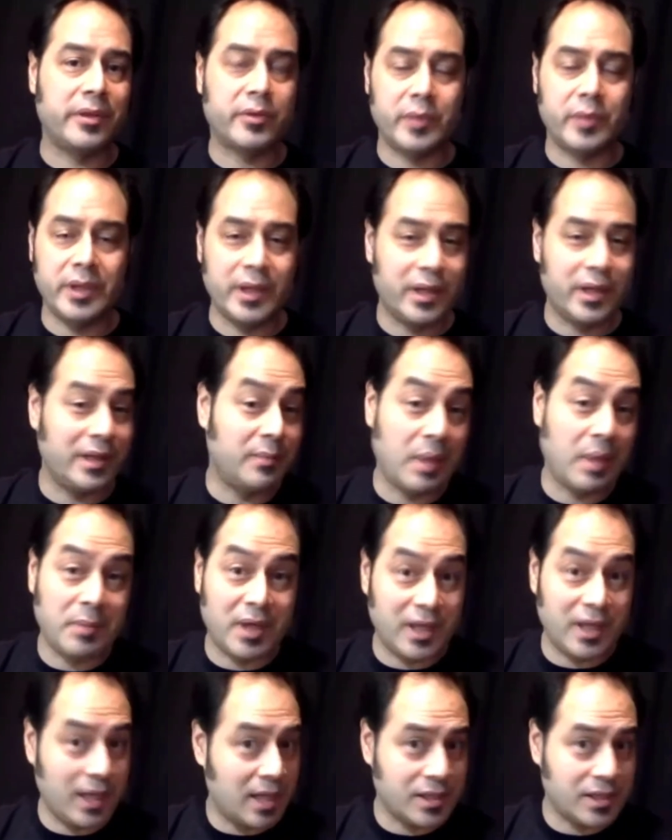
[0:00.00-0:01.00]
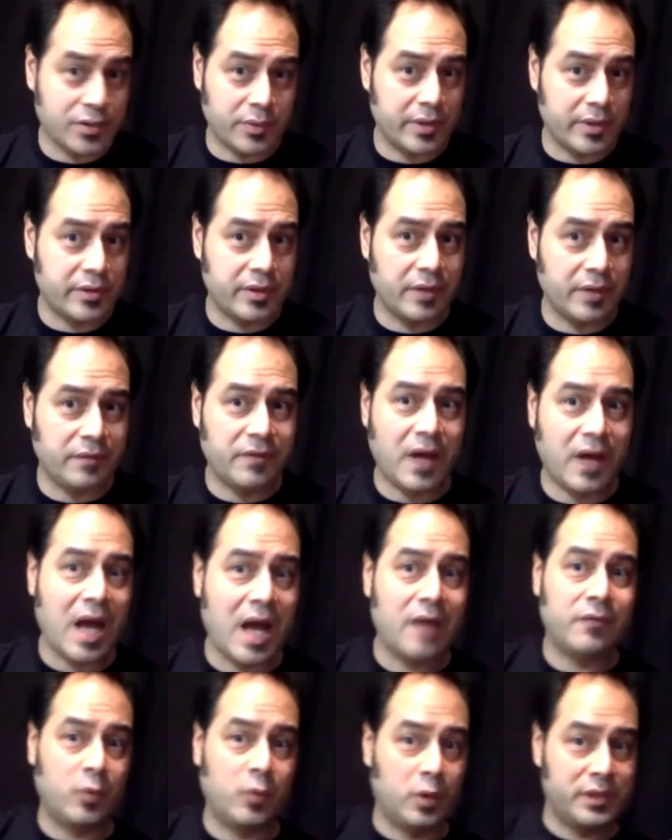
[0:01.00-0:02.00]
maybe an
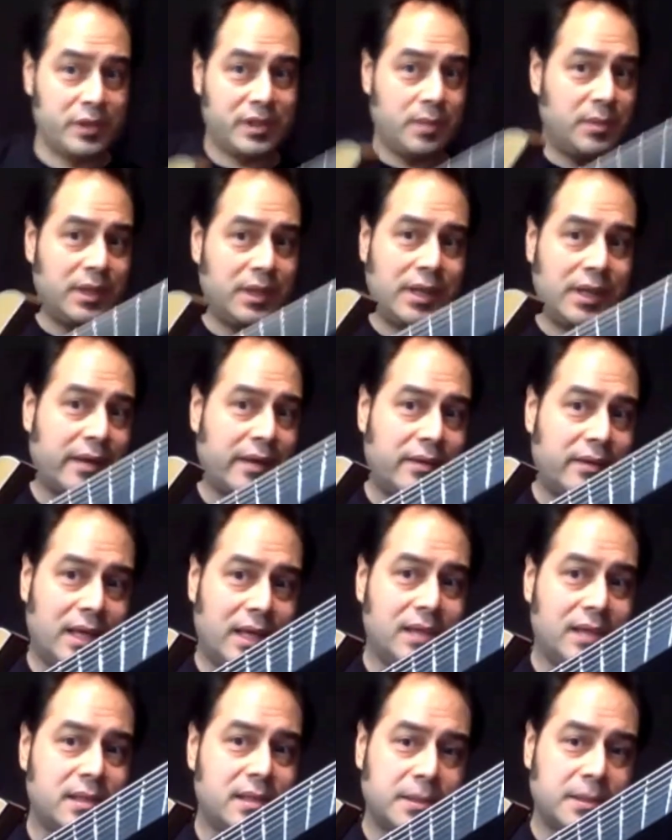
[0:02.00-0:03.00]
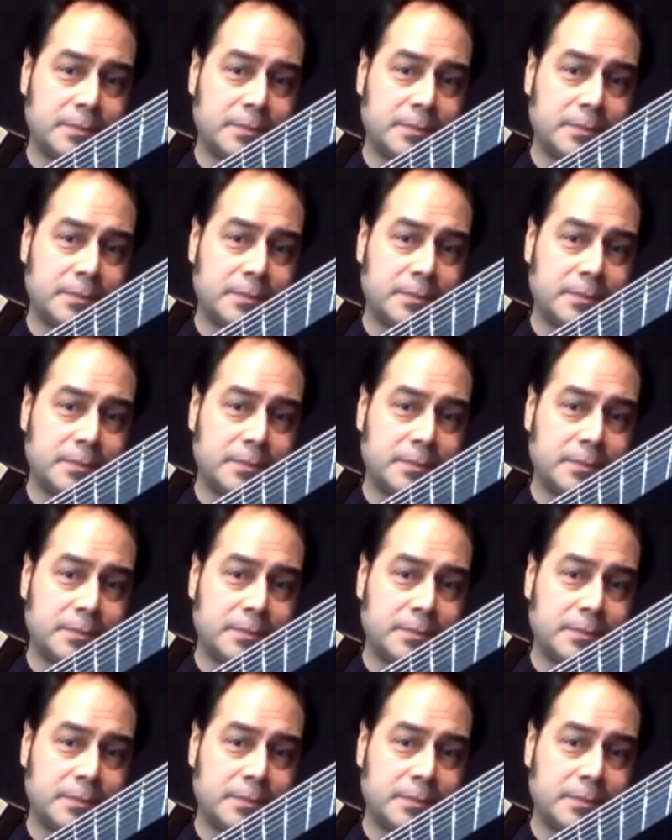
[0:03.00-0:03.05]
ES335 or something like this,